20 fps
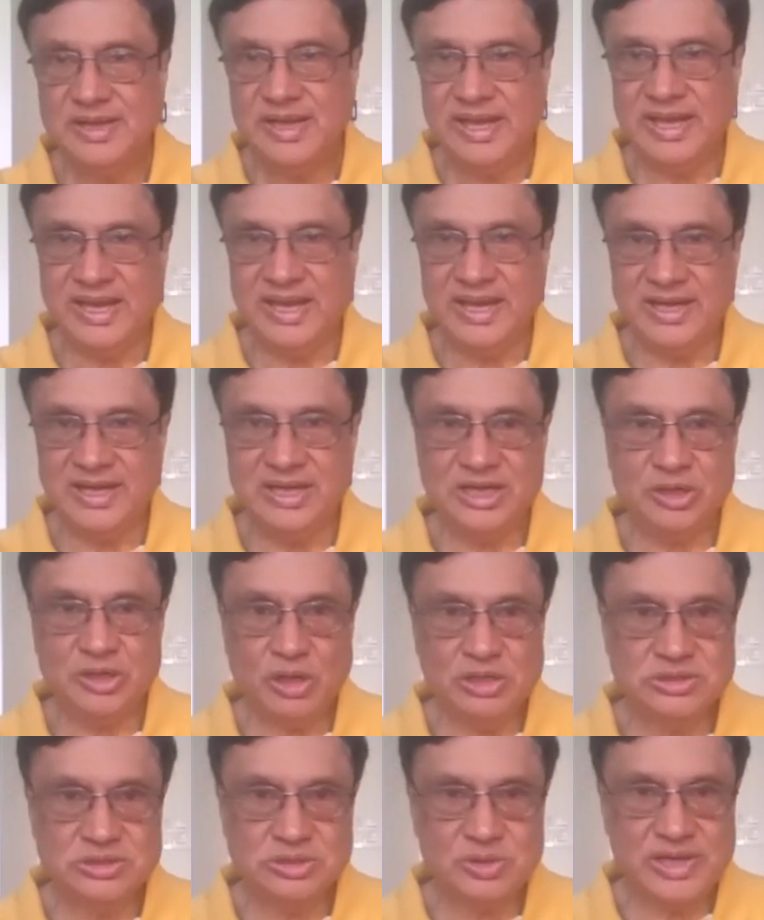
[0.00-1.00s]
And it
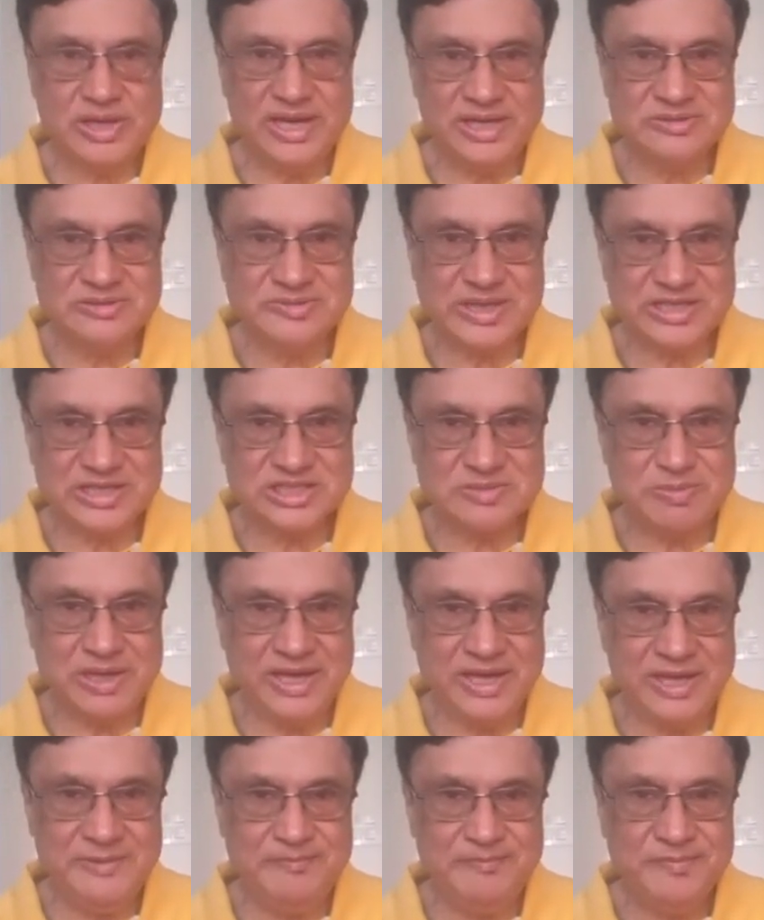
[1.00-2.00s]
also helps
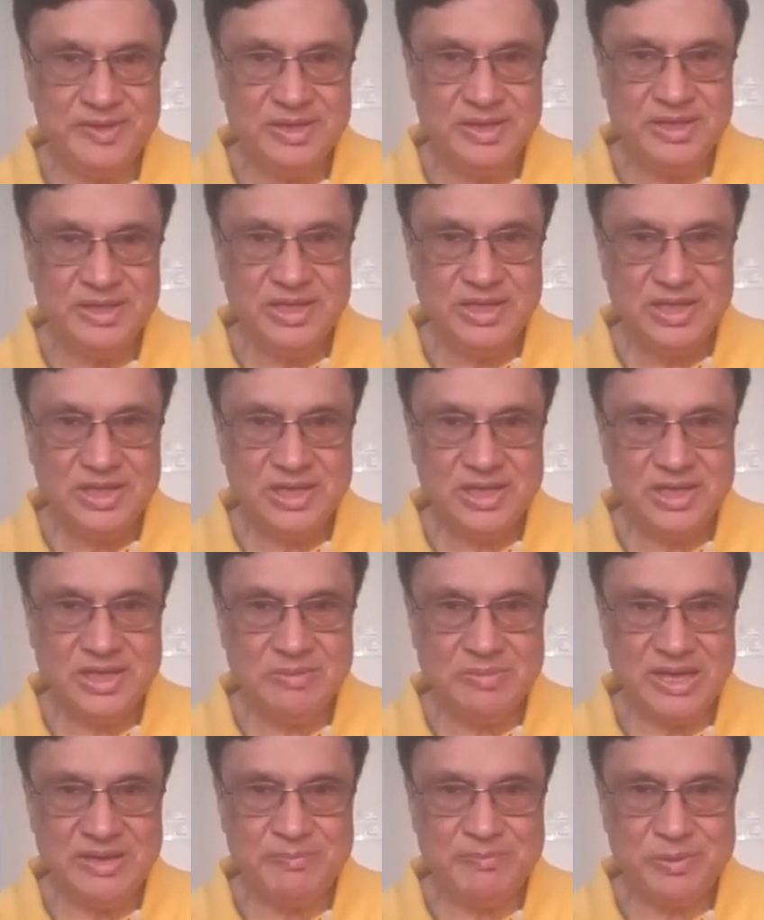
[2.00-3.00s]
explain
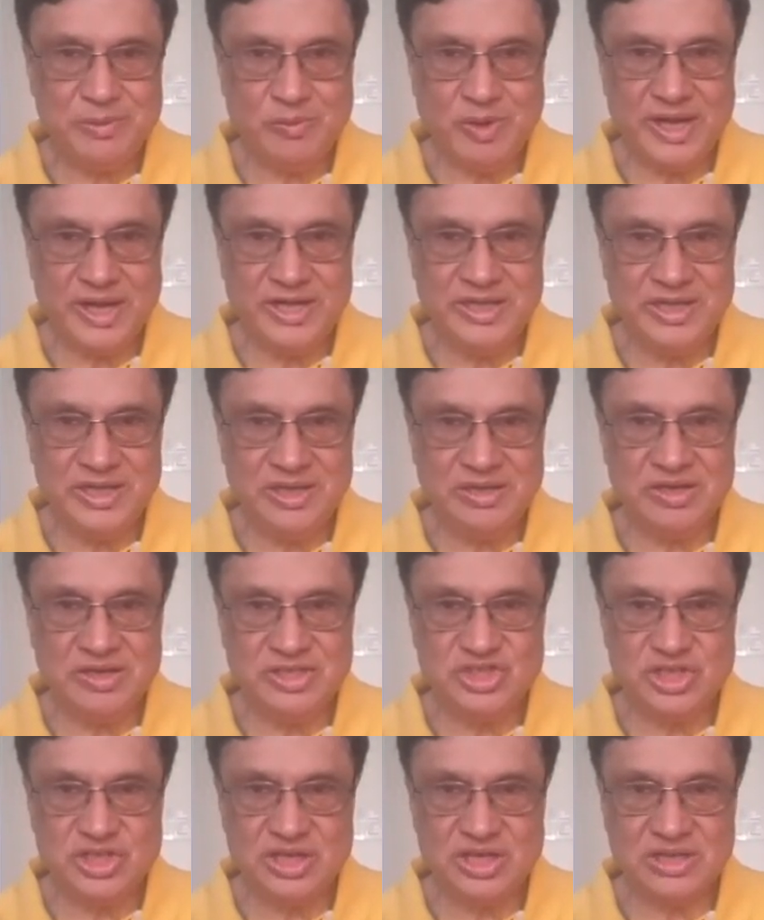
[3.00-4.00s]
by providing
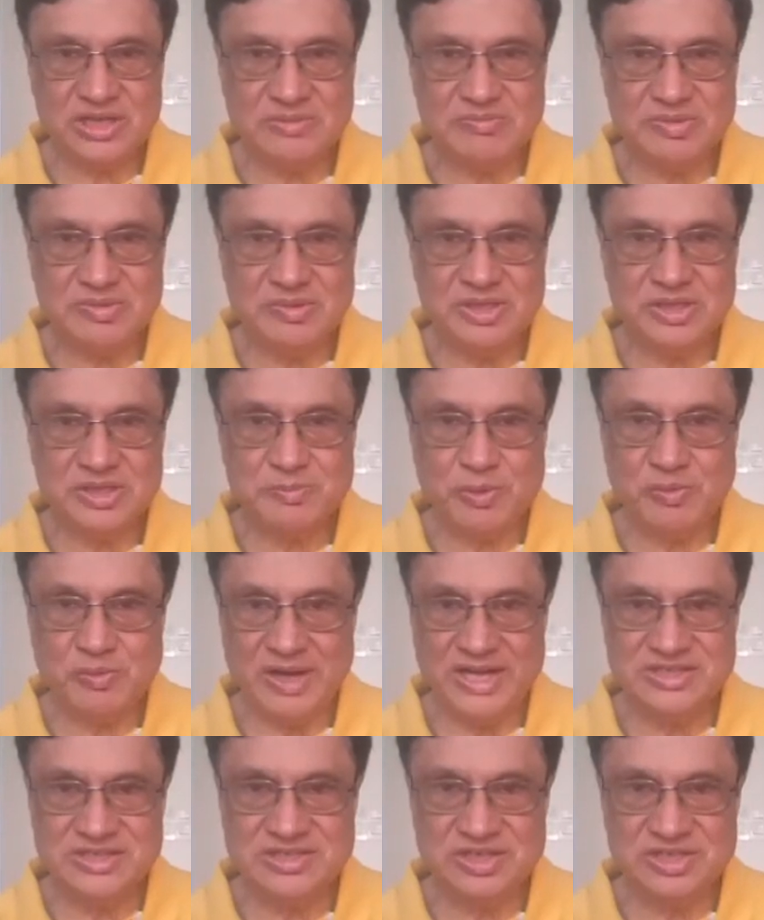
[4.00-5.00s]
richer it
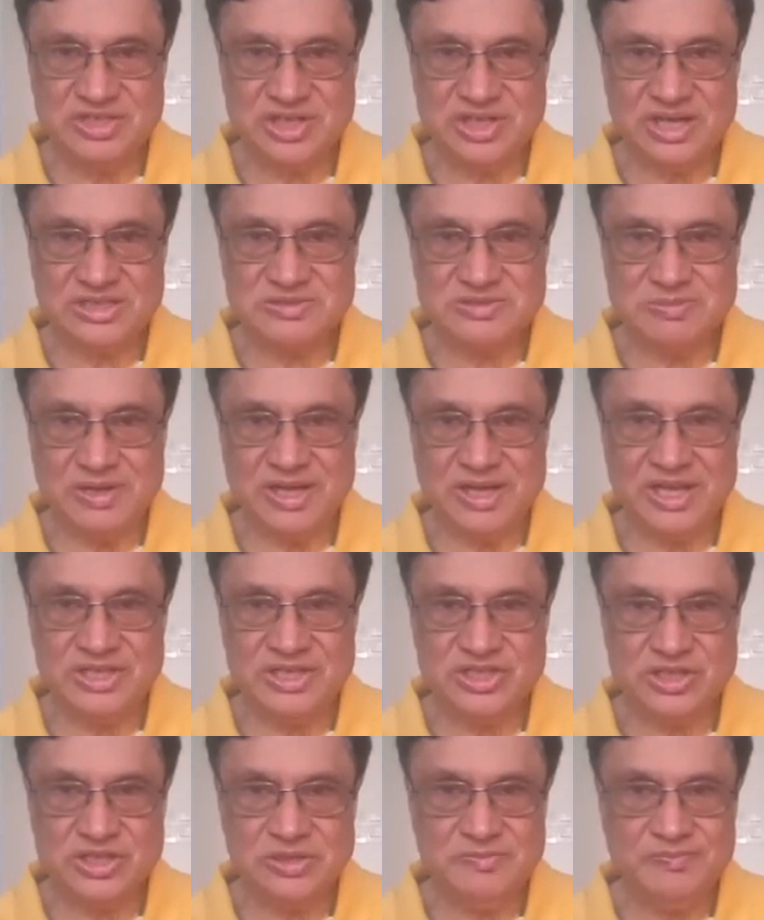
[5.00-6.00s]
provides richer
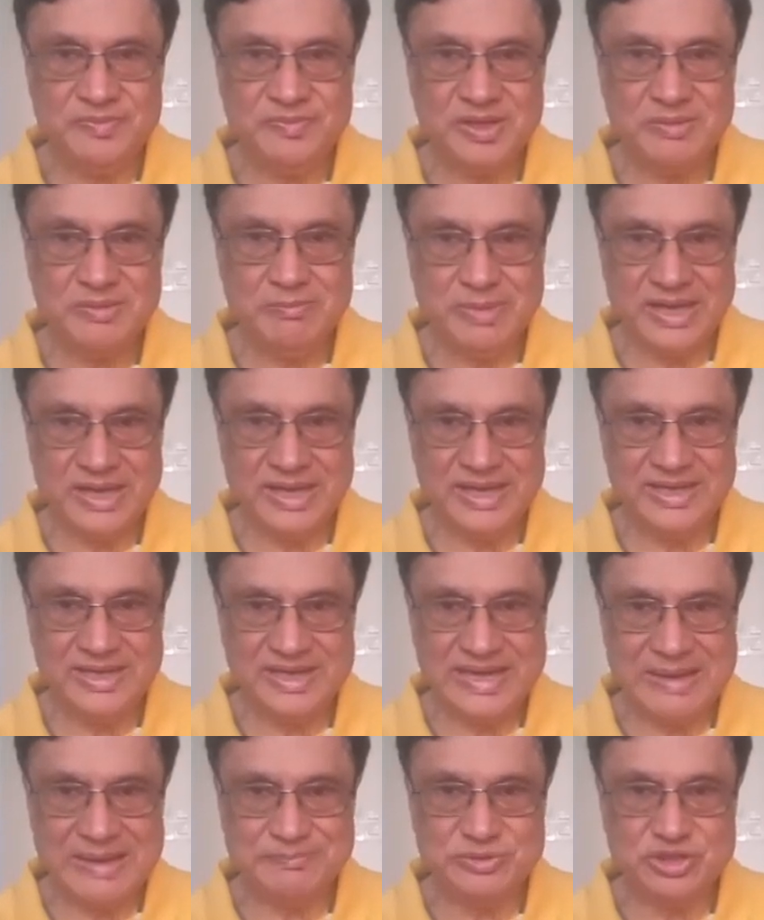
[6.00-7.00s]
explanation by
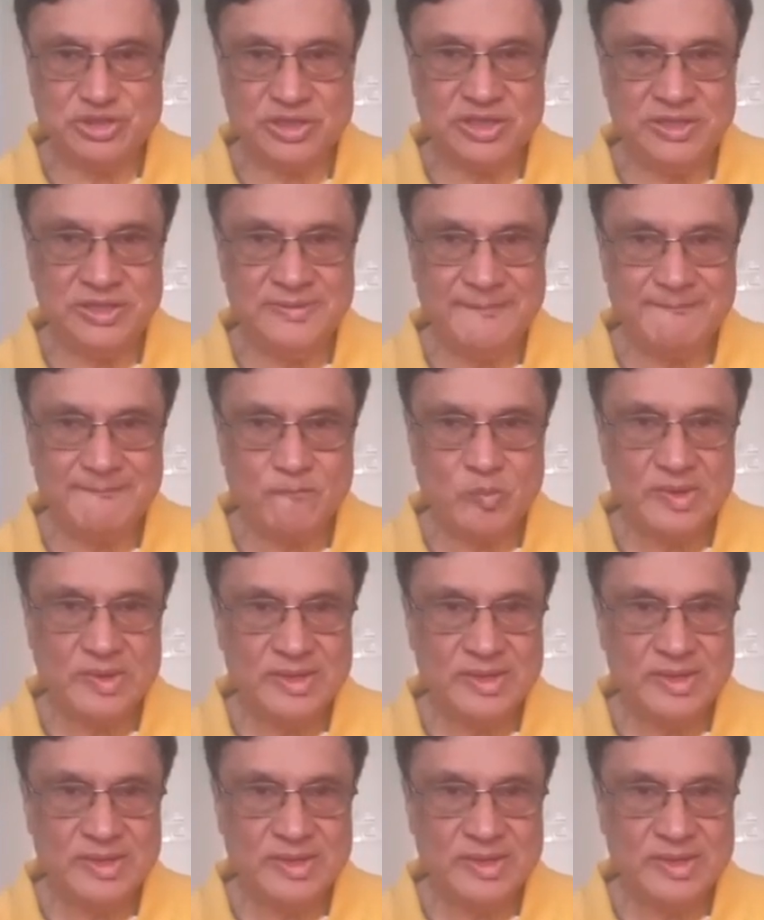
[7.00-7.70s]
capturing